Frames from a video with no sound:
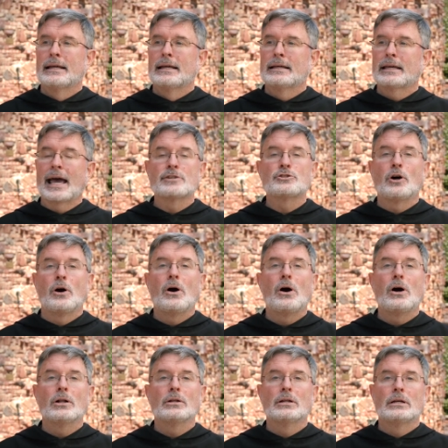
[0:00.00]
Cascia
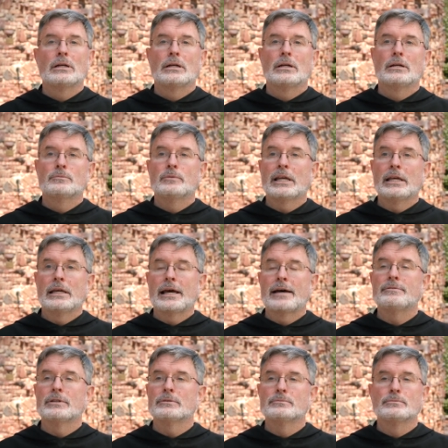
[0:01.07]
Hall, we
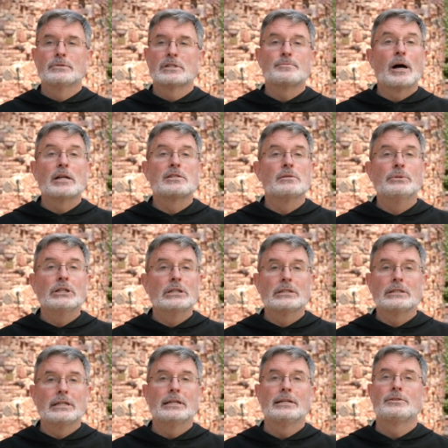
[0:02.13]
have a
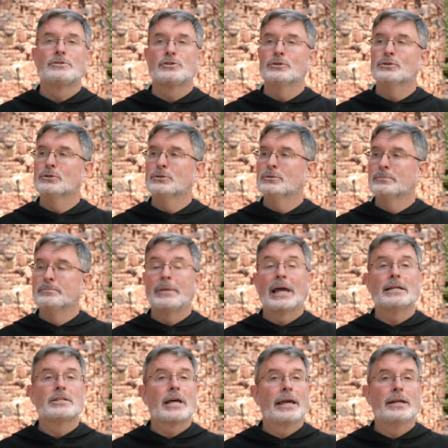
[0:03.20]
responsibility to
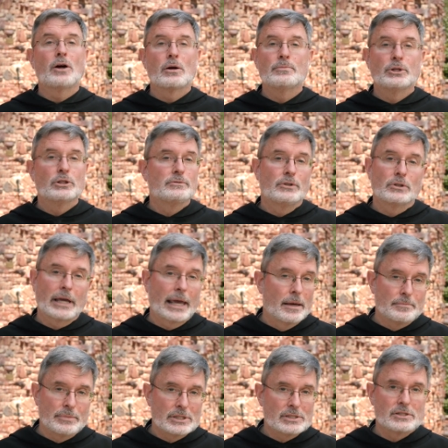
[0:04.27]
maintain our beautiful
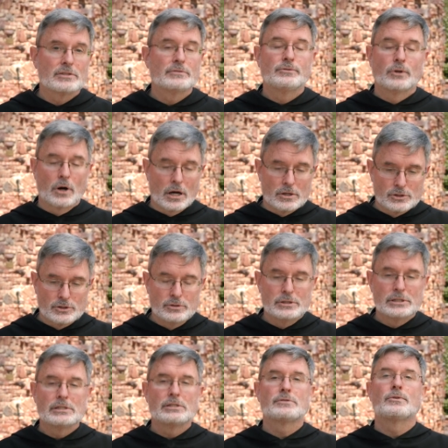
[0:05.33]
campus for our
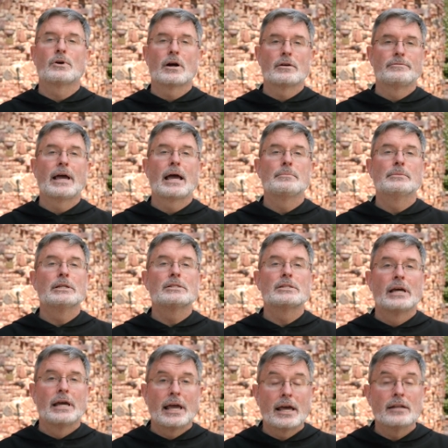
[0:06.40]
students, for our families,
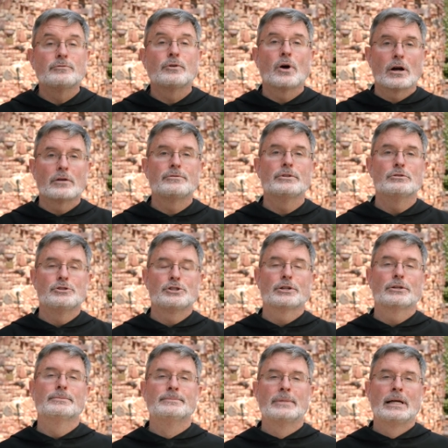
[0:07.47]
and for our future.
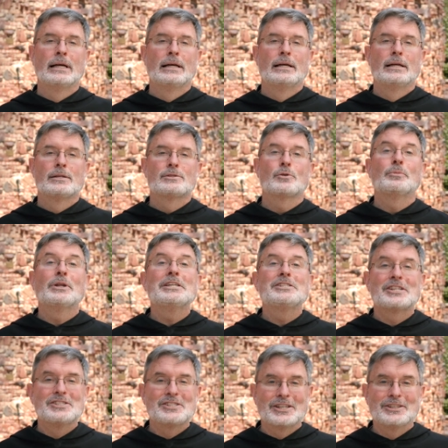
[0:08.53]
So please
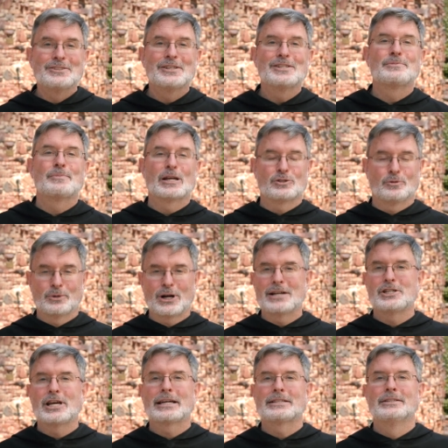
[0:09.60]
consider this special
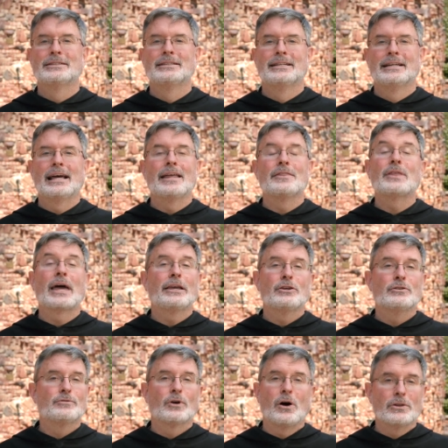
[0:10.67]
project, and thank
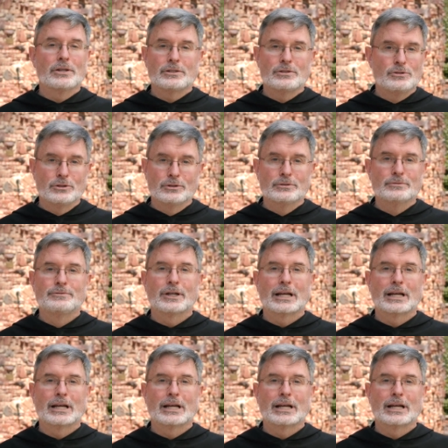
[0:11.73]
you for all that you do for